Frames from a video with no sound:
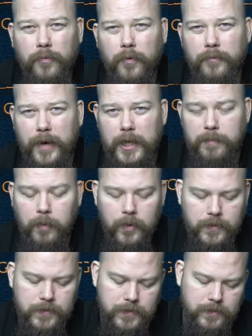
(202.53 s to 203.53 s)
for fate
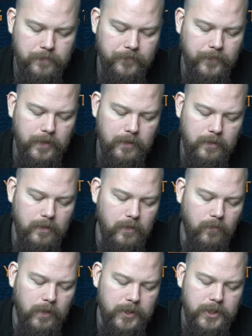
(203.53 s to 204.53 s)
points
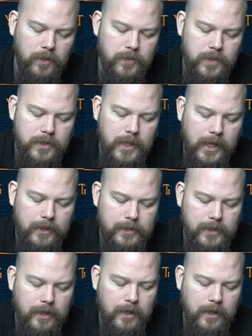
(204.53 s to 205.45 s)
when she uses that.